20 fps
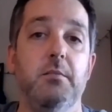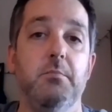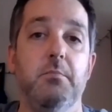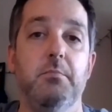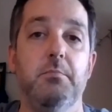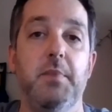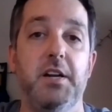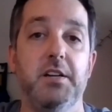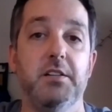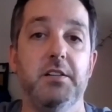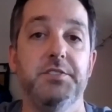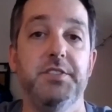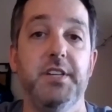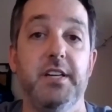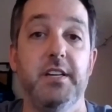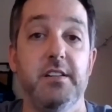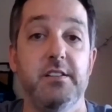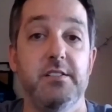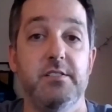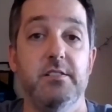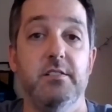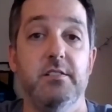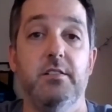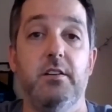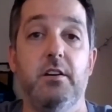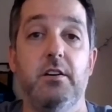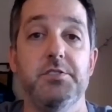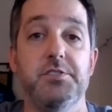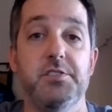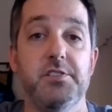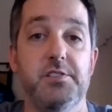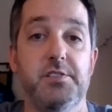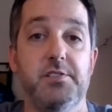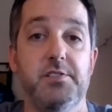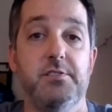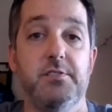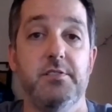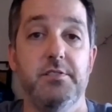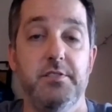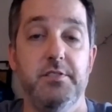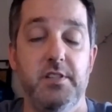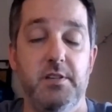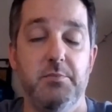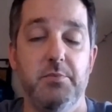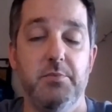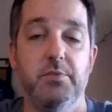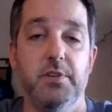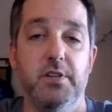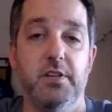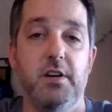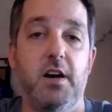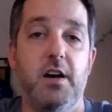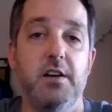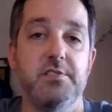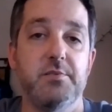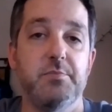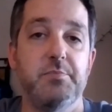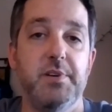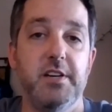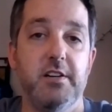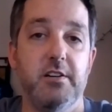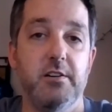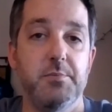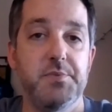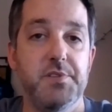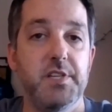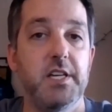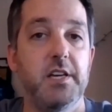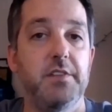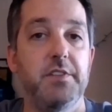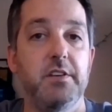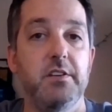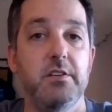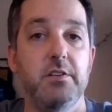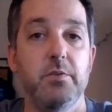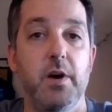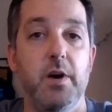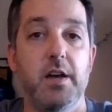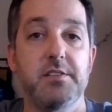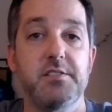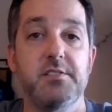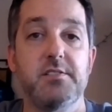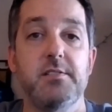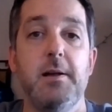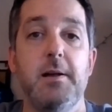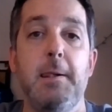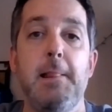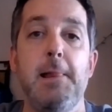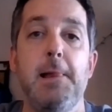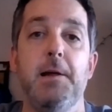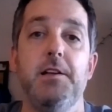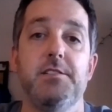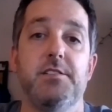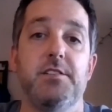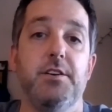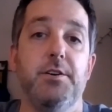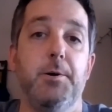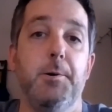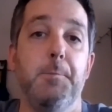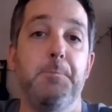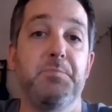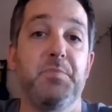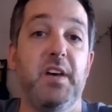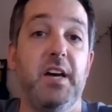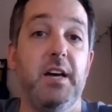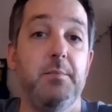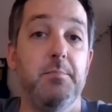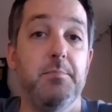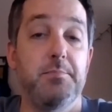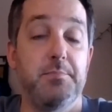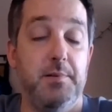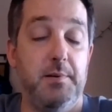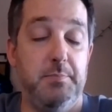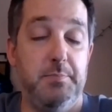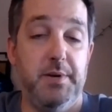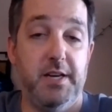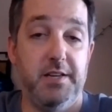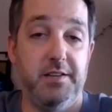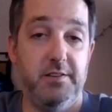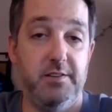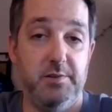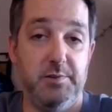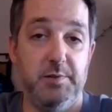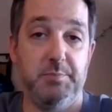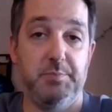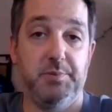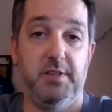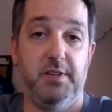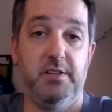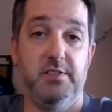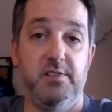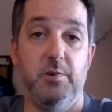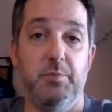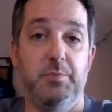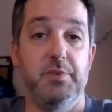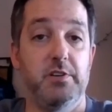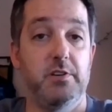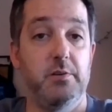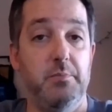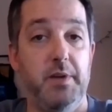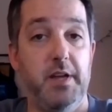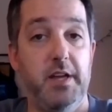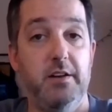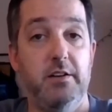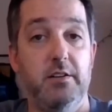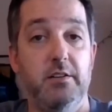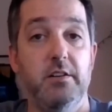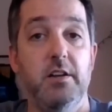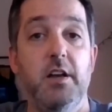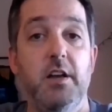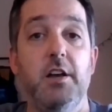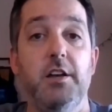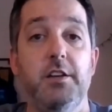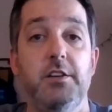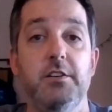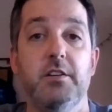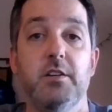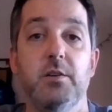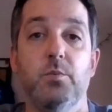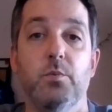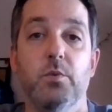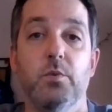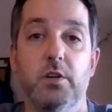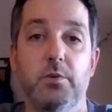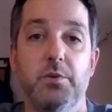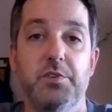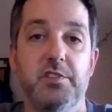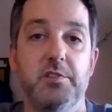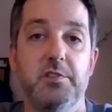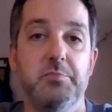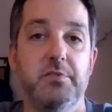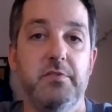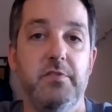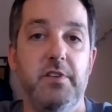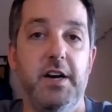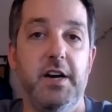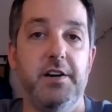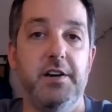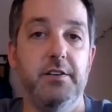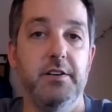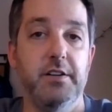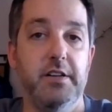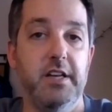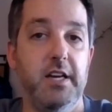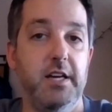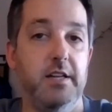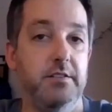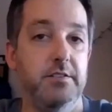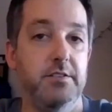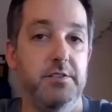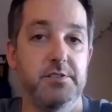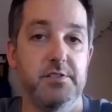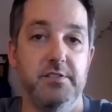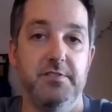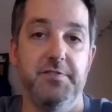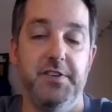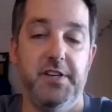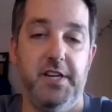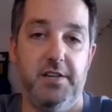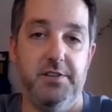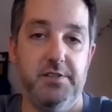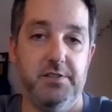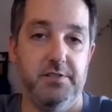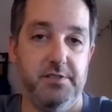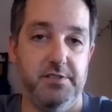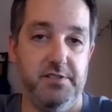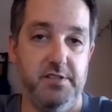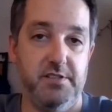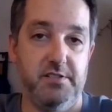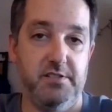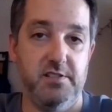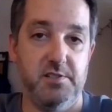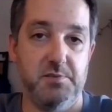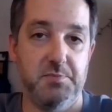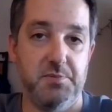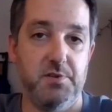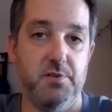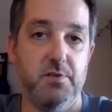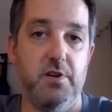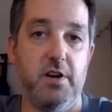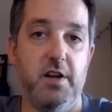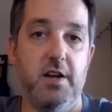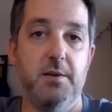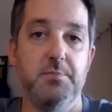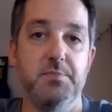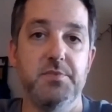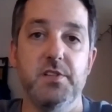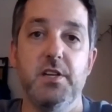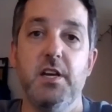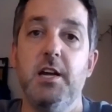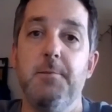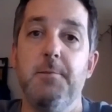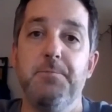Medical debt is the number one cause of bankruptcy in the U.S. So I beg you to please open your mail. You can work with the provider. Again, there's the financial assistance programs.